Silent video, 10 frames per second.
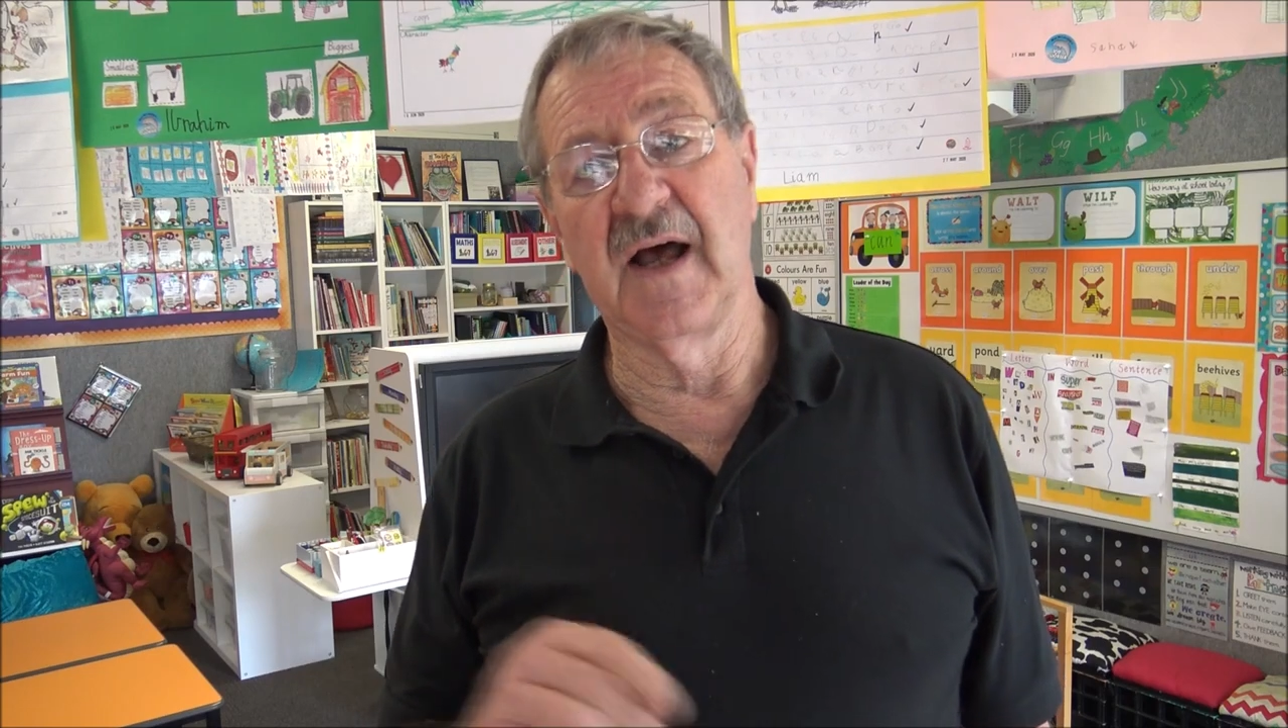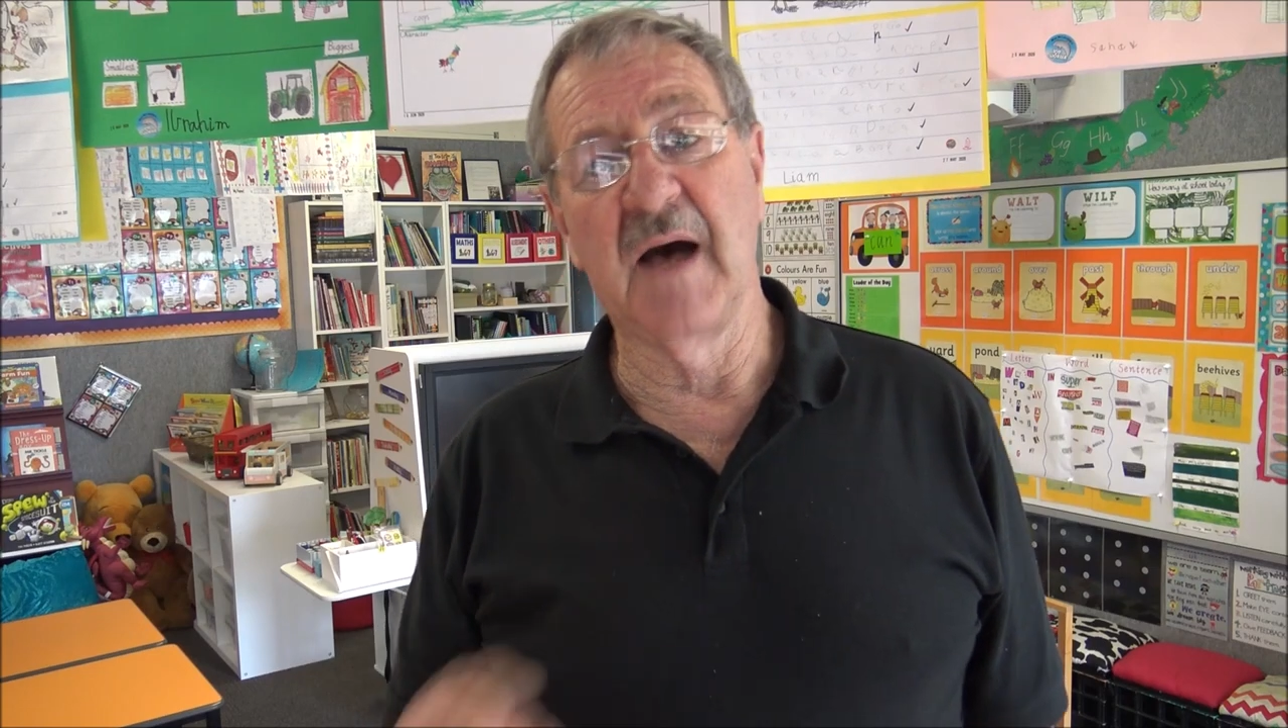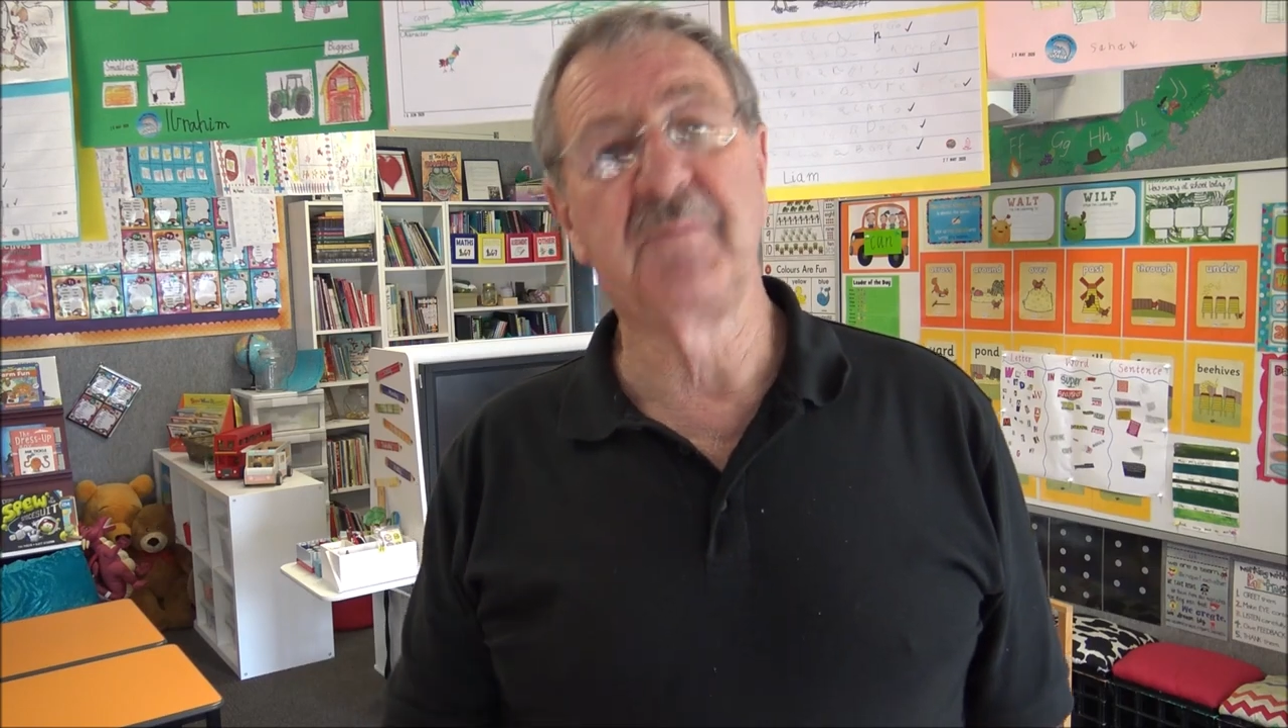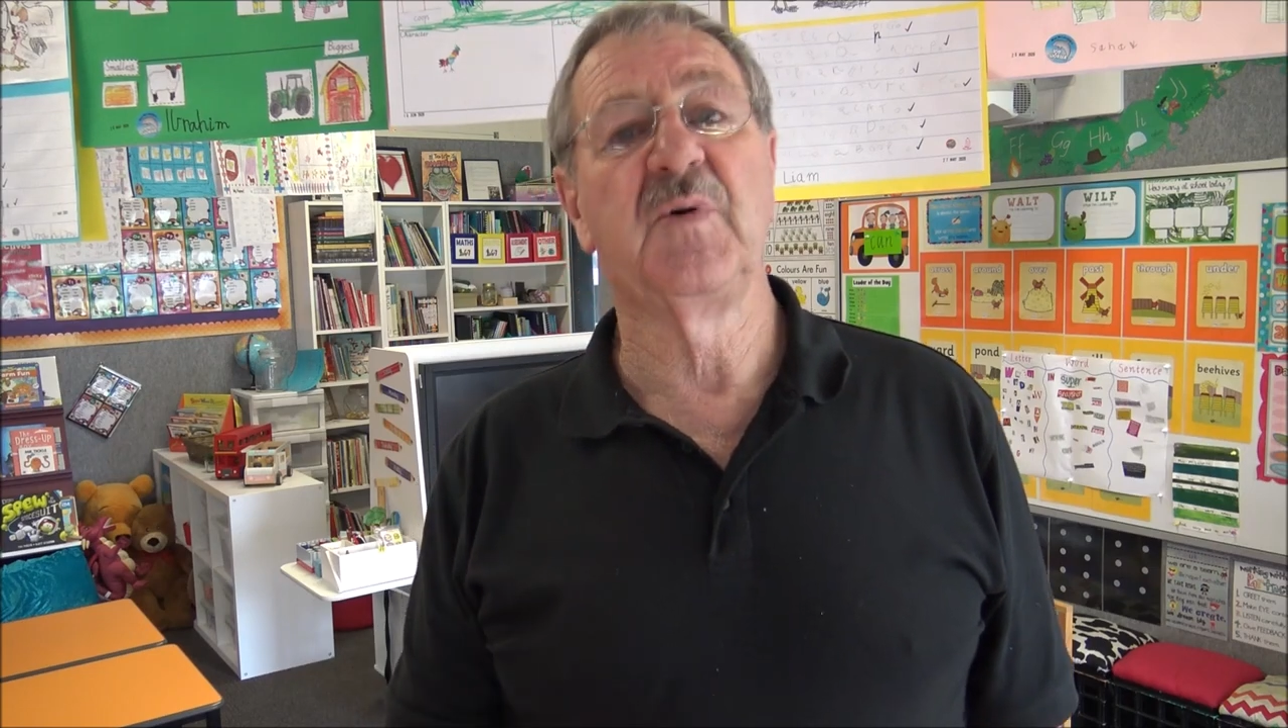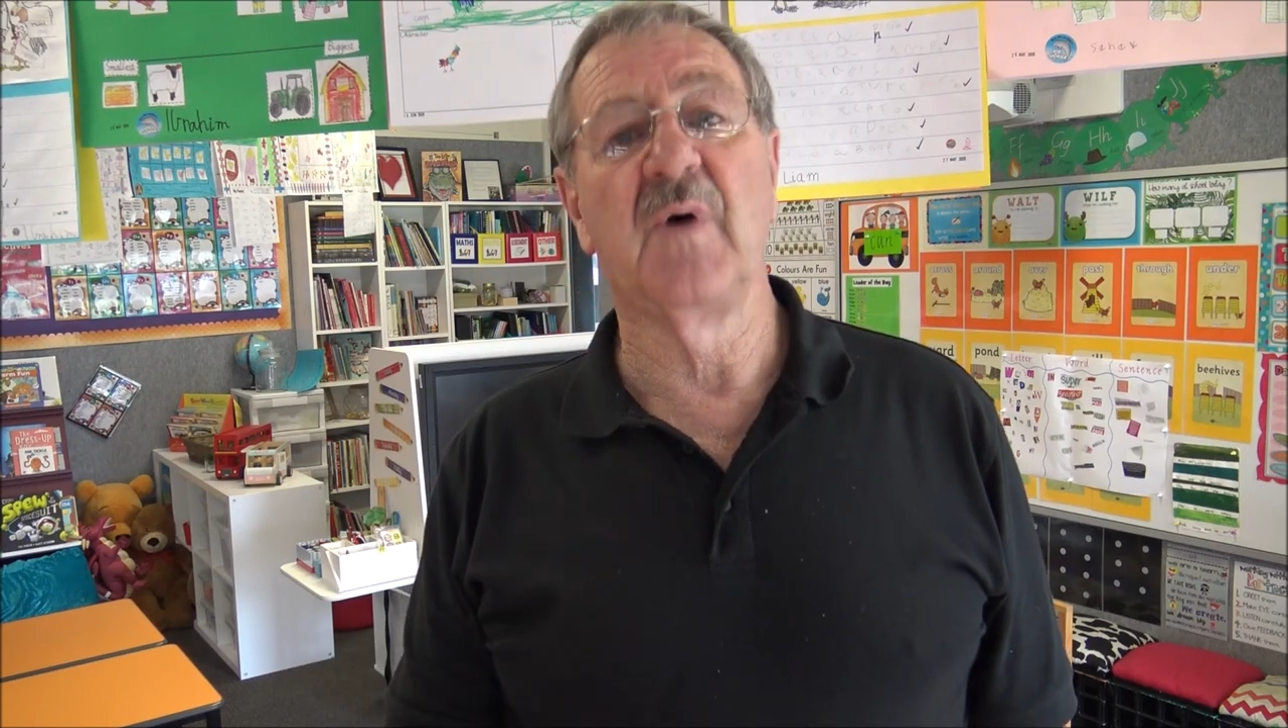
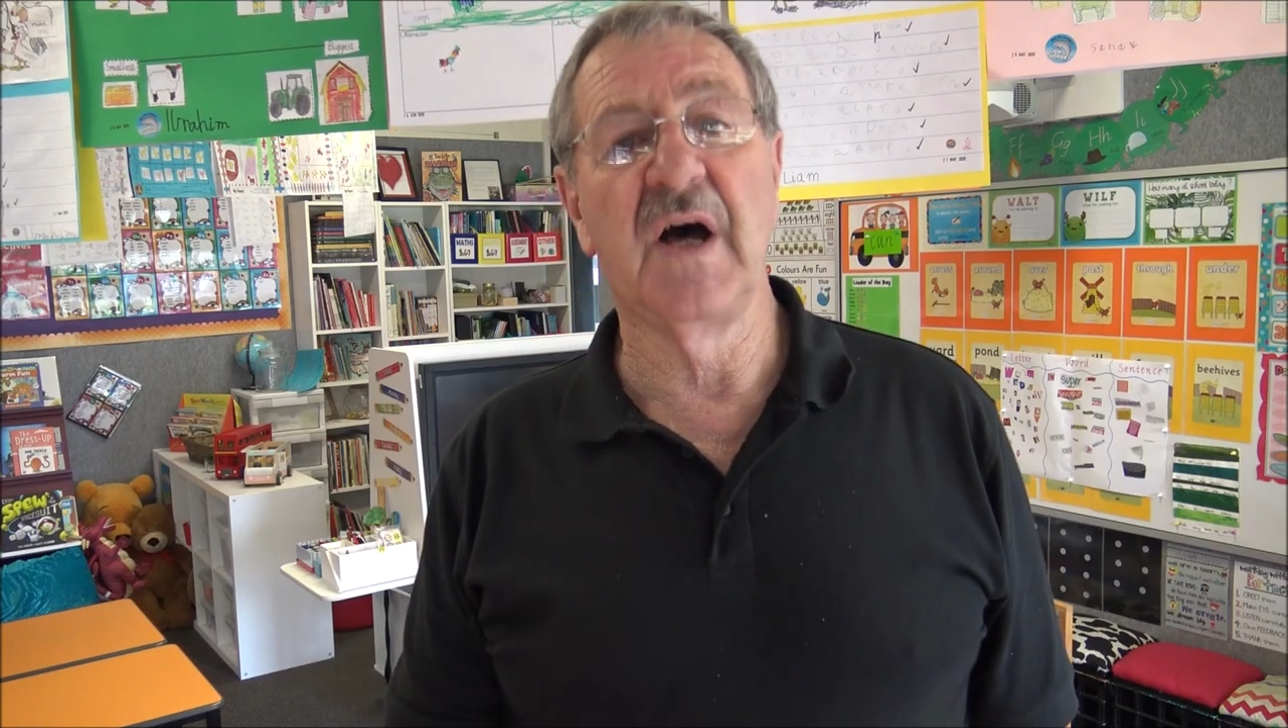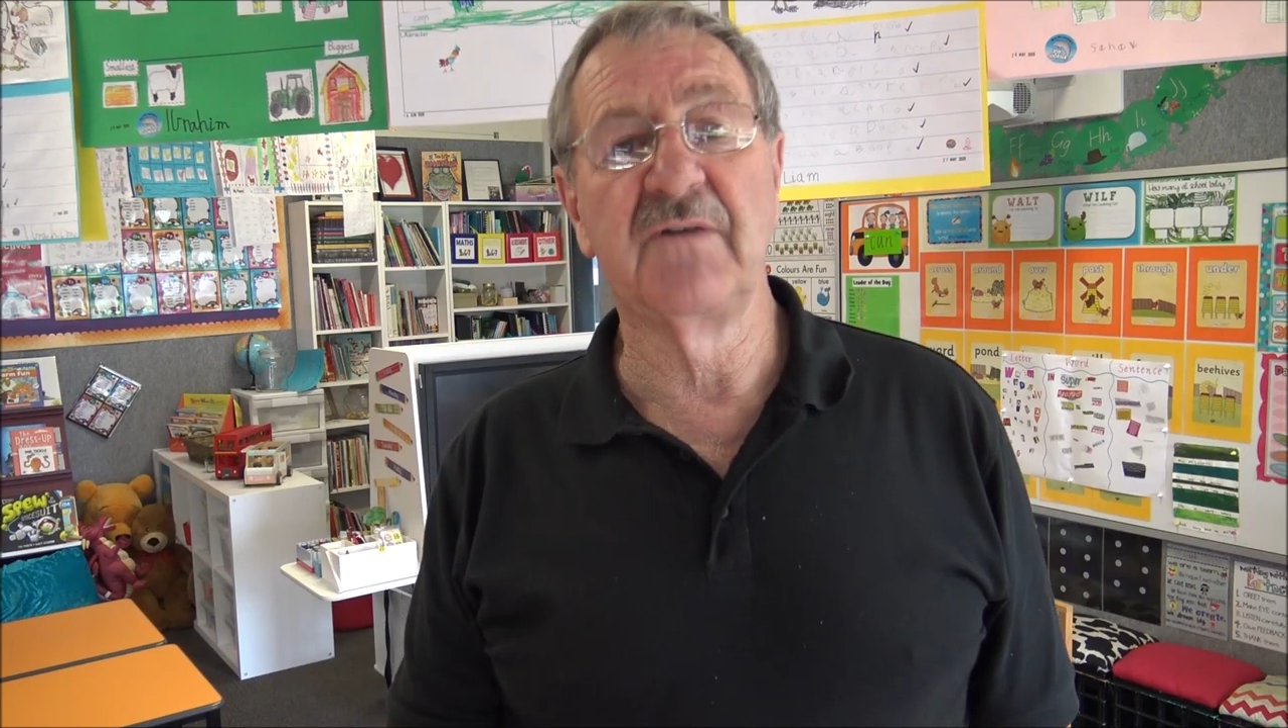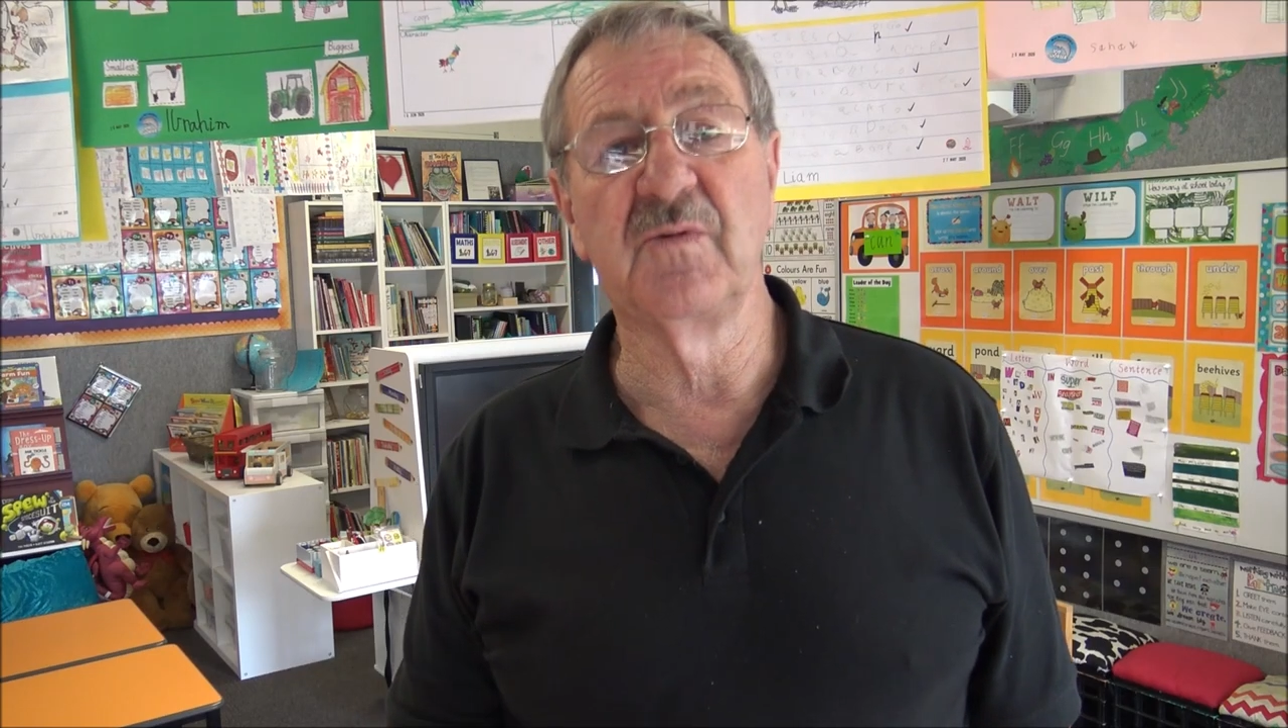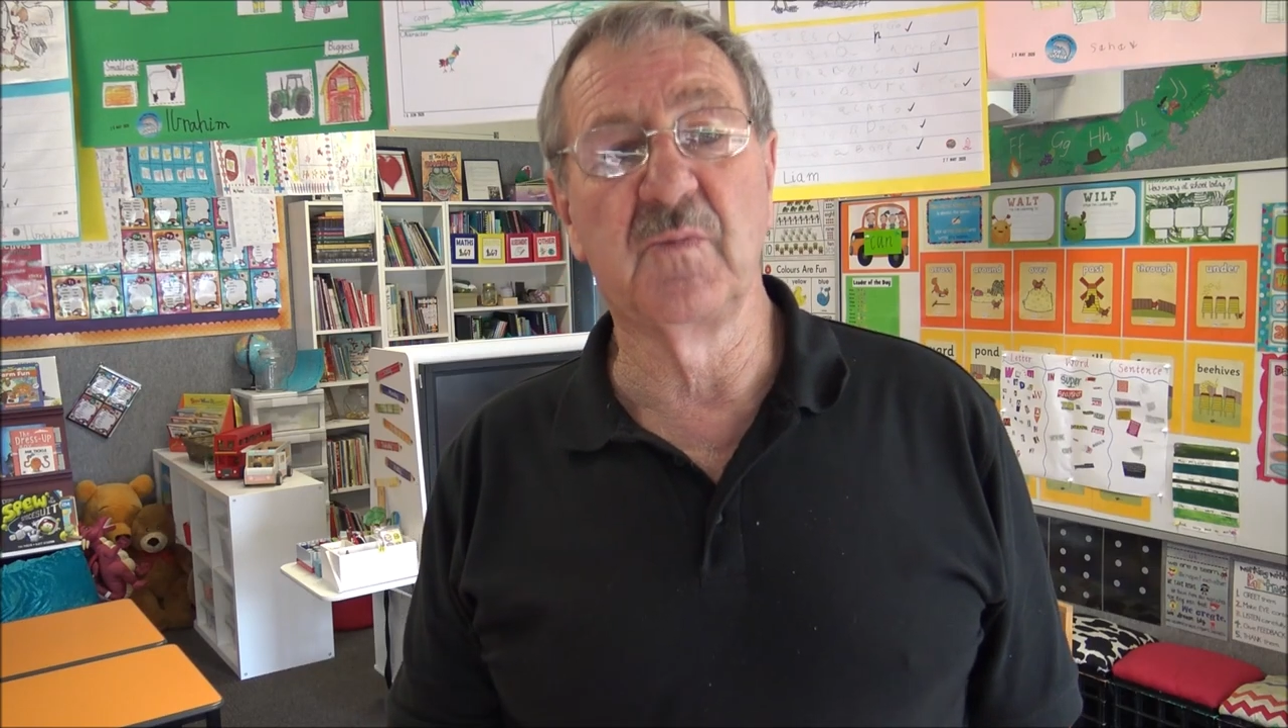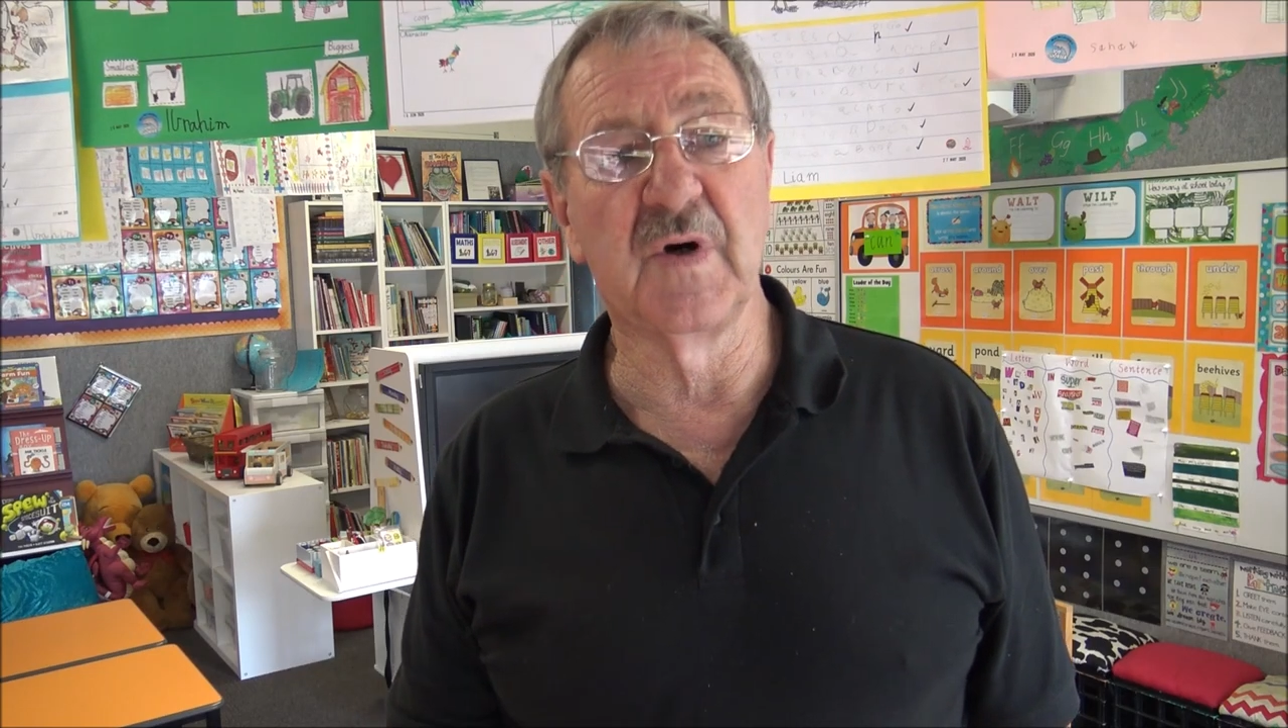up to 100